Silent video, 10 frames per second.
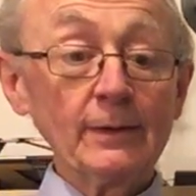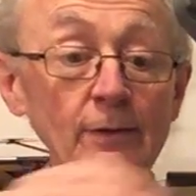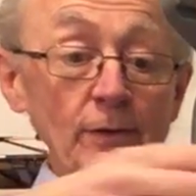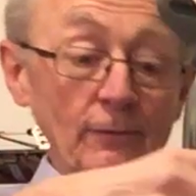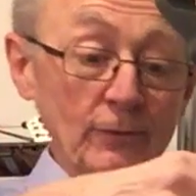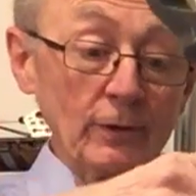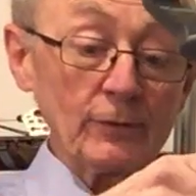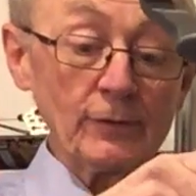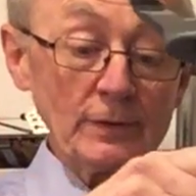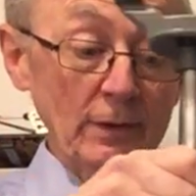You've got to
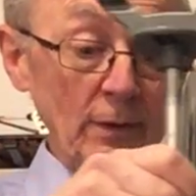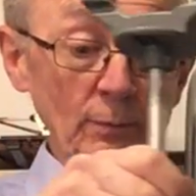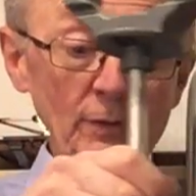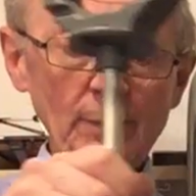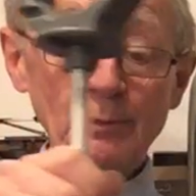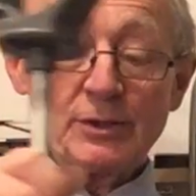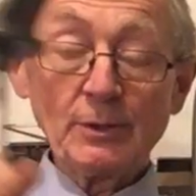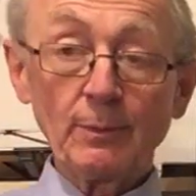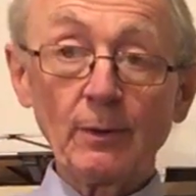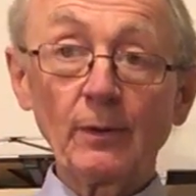start with the pressure
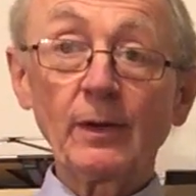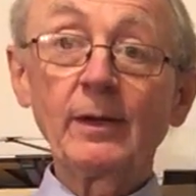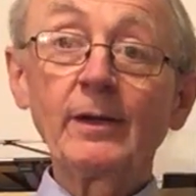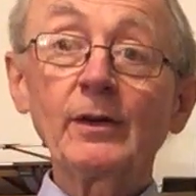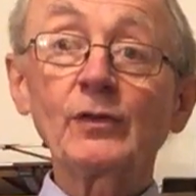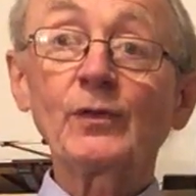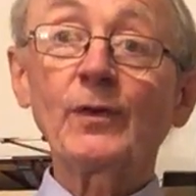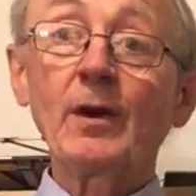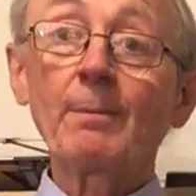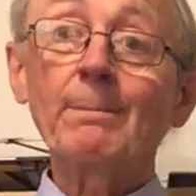bottle as
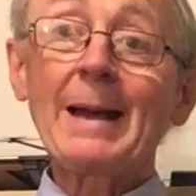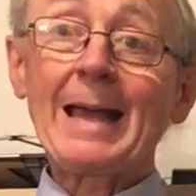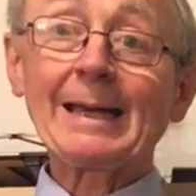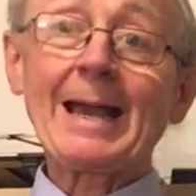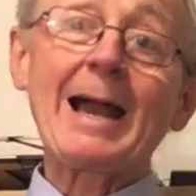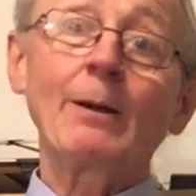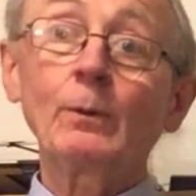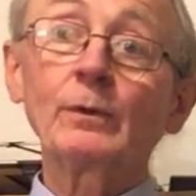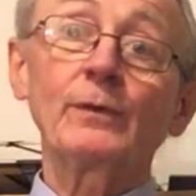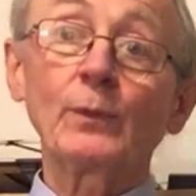far back out
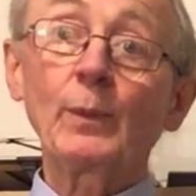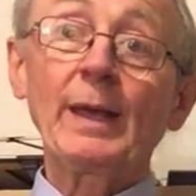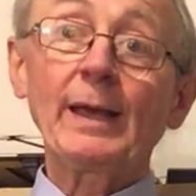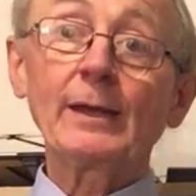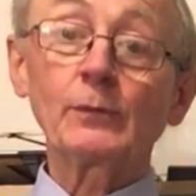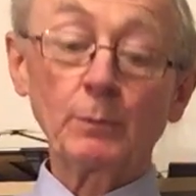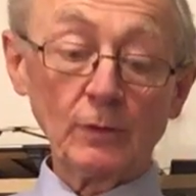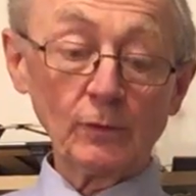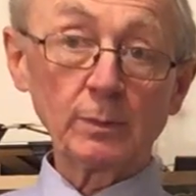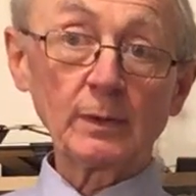of the way as
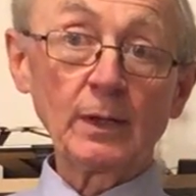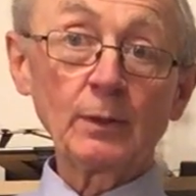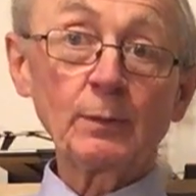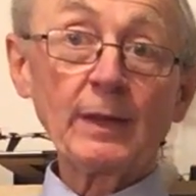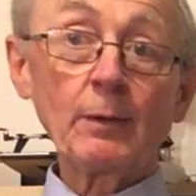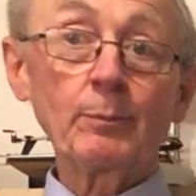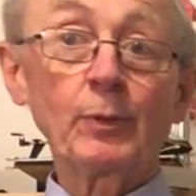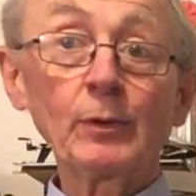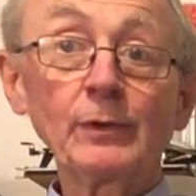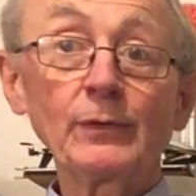possible without
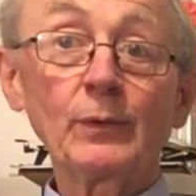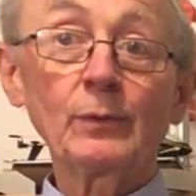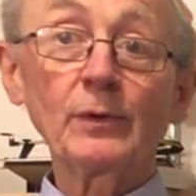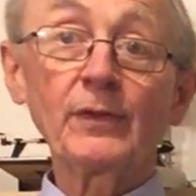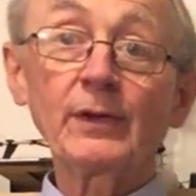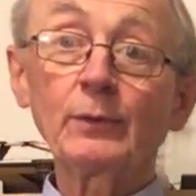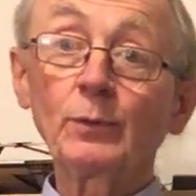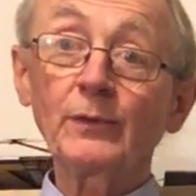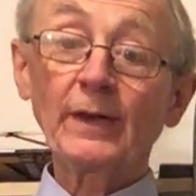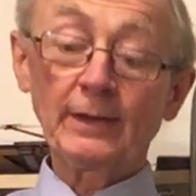pulling the whole thing
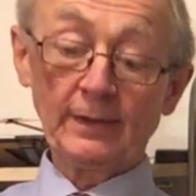over.